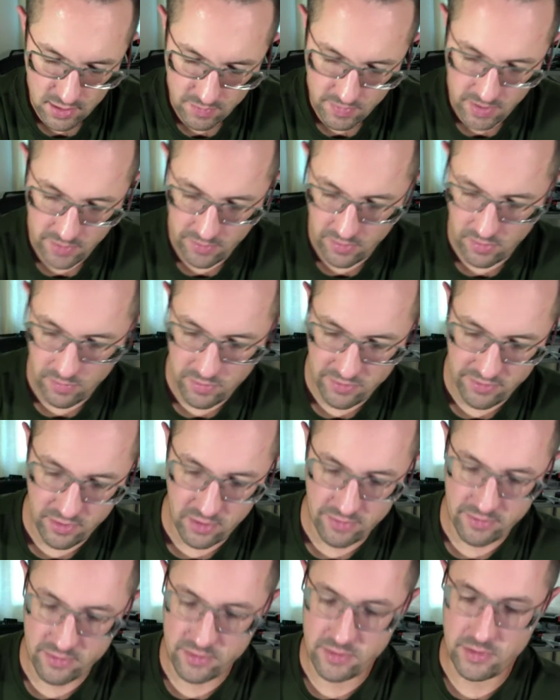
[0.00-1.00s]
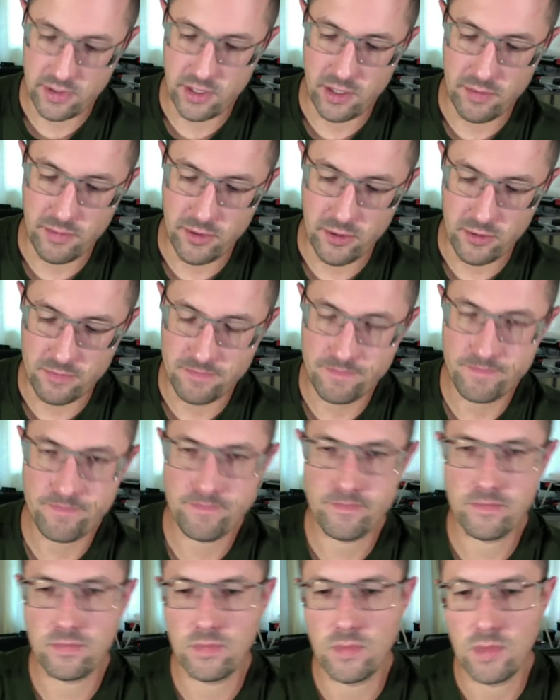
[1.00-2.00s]
maybe we'll move it over to a
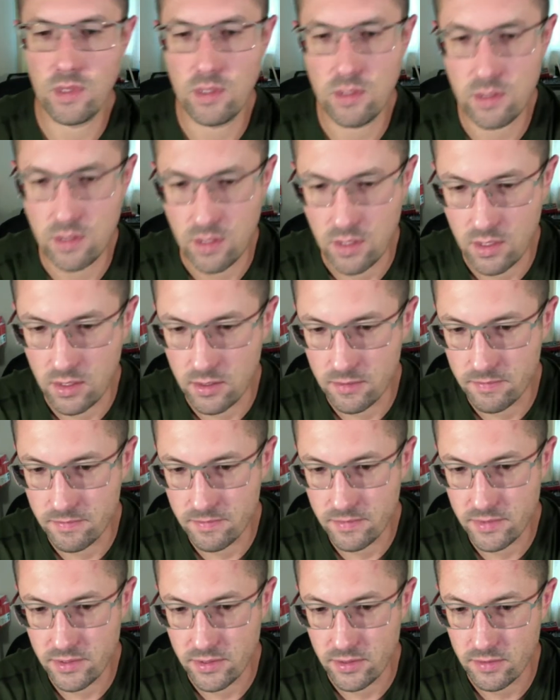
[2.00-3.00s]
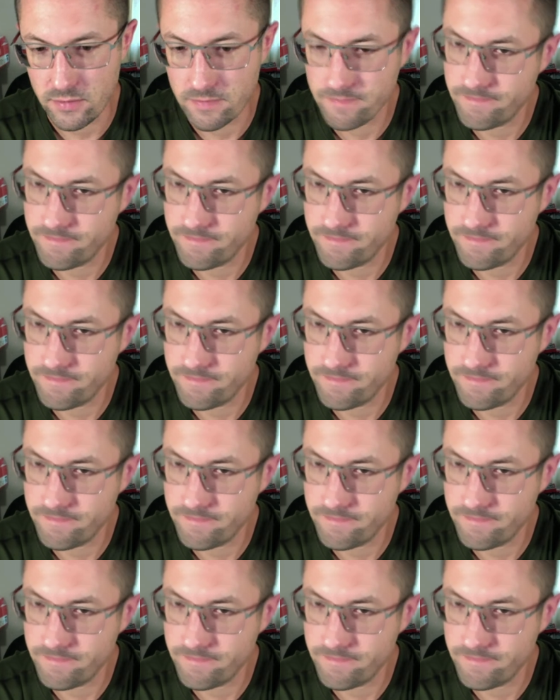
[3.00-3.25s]
9mm. So,